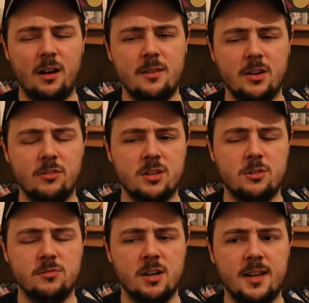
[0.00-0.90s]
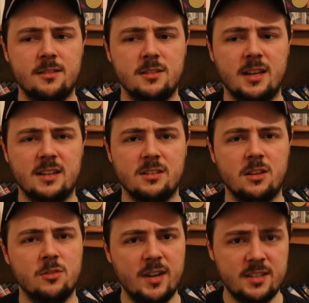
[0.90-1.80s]
if I recall right,
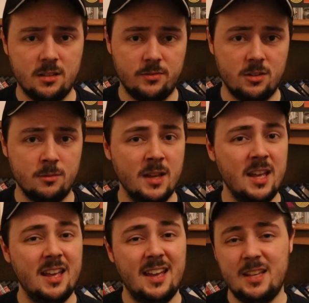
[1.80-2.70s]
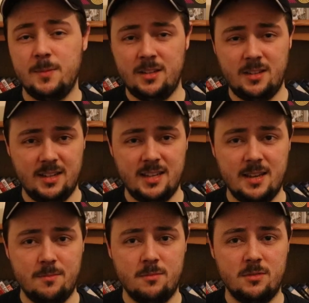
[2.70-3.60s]
and the rest of the film is basically
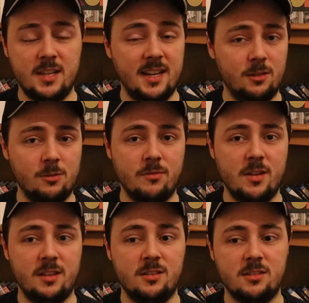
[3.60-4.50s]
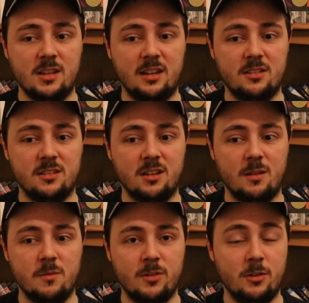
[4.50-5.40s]
him dealing with this, and
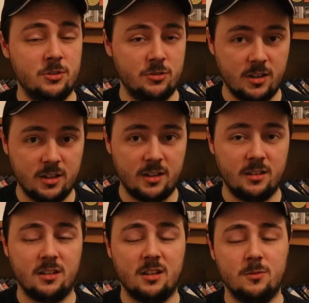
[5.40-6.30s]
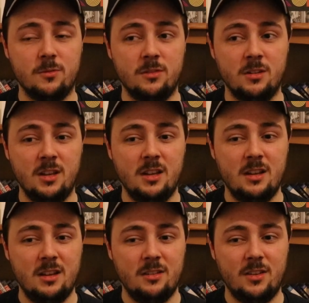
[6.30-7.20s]
of course struggling with
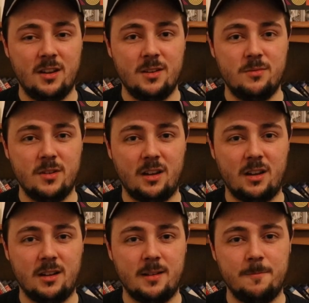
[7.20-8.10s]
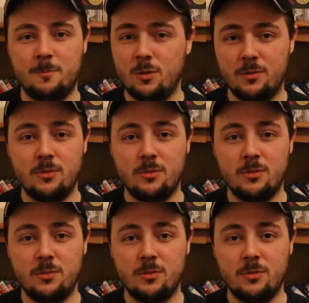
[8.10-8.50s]
the kind of the